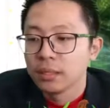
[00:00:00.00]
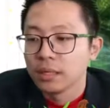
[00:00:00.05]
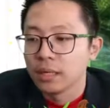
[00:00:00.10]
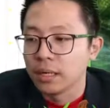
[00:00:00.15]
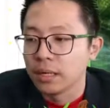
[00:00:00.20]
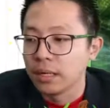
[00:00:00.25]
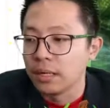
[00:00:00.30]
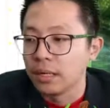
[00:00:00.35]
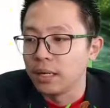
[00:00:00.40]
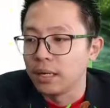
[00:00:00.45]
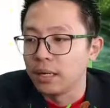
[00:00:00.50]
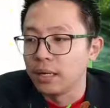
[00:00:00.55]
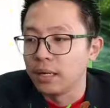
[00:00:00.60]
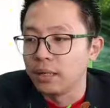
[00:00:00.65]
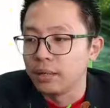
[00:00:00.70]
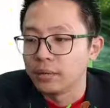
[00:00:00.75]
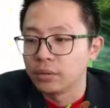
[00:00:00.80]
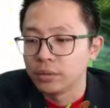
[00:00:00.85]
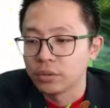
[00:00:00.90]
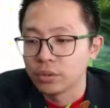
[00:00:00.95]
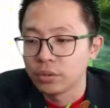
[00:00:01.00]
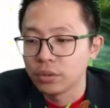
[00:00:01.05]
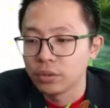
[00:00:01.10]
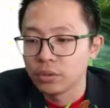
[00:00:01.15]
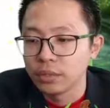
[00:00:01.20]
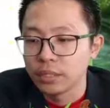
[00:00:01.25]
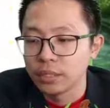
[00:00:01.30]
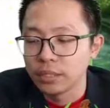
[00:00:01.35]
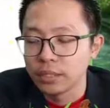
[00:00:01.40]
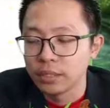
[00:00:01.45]
So
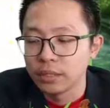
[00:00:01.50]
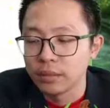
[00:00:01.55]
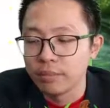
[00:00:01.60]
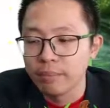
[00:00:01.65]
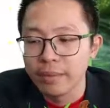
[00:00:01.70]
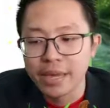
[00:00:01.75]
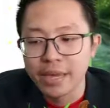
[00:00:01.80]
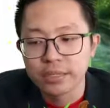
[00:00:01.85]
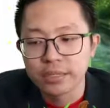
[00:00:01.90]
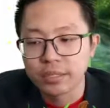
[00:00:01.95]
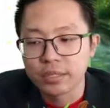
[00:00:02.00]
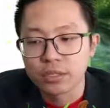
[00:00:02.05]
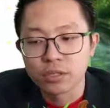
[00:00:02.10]
the mass is